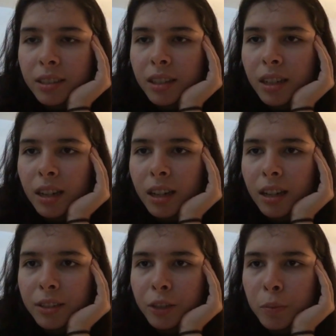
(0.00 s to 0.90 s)

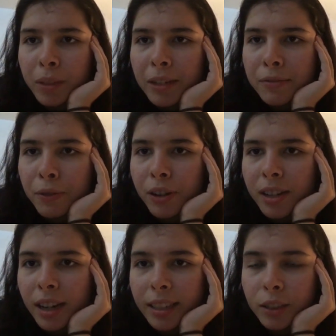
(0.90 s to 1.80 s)
Do you play
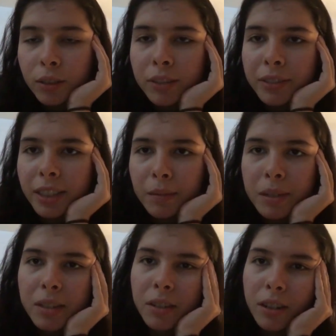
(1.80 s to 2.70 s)
Fortnite? Don't even get me
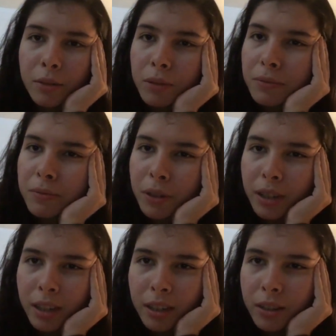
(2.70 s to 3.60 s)
started with
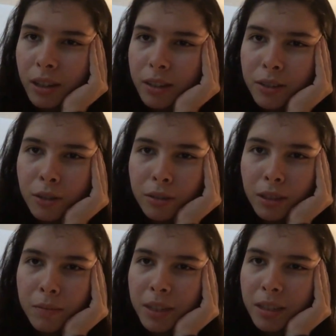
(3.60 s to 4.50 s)
Fortnite, you guys. Don't
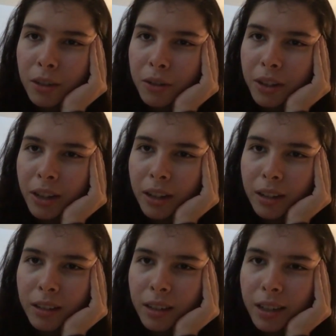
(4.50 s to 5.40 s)
let me go there.
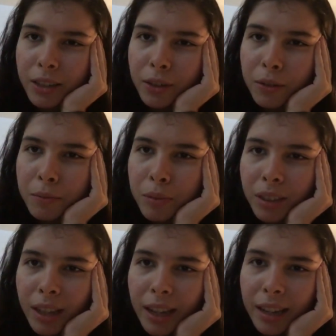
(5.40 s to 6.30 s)
I don't
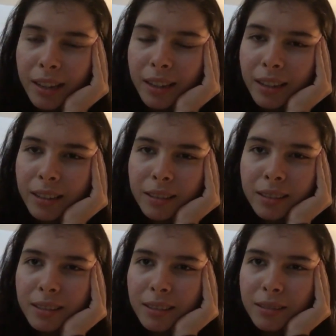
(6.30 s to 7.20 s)
play
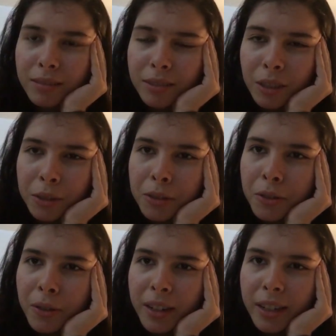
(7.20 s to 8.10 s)
those
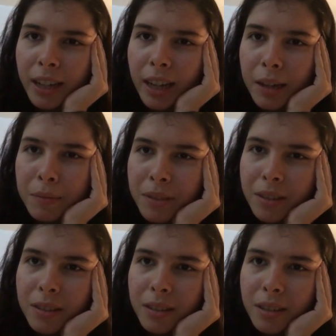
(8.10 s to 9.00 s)
trendy
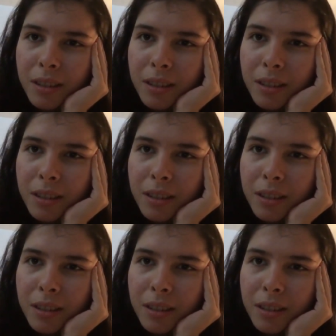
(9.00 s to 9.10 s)
games.